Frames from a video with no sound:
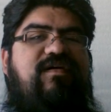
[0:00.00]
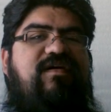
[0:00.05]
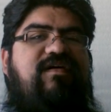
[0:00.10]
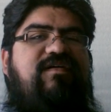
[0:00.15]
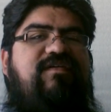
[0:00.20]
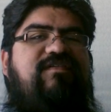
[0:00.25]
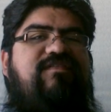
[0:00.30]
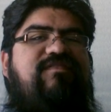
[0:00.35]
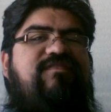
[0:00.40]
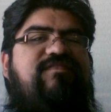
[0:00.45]

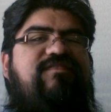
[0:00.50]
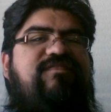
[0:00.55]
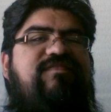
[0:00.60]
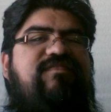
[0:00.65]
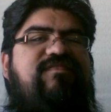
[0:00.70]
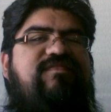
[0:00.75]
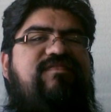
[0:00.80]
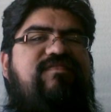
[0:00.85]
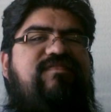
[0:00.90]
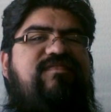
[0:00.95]
of
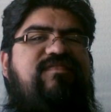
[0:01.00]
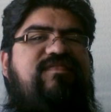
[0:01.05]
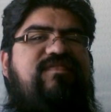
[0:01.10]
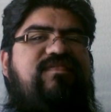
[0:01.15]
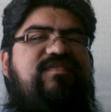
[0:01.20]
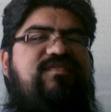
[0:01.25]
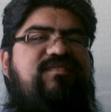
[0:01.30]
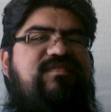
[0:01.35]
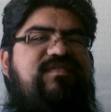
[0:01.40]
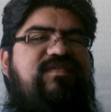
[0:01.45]

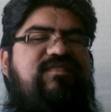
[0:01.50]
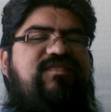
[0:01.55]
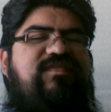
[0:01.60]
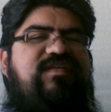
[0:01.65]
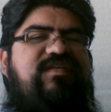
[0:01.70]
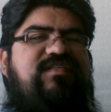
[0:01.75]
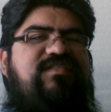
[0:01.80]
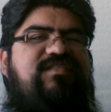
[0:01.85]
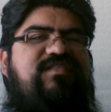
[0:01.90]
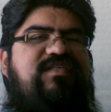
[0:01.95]

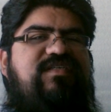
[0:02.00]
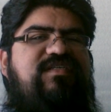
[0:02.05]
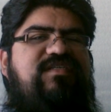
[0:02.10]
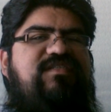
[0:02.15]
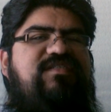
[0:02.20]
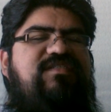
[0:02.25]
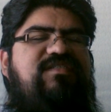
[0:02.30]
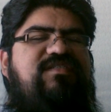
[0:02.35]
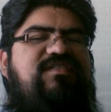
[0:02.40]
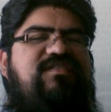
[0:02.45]
living in
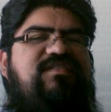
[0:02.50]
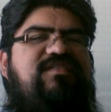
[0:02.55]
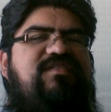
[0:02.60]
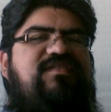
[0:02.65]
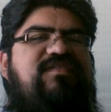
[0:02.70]
cities.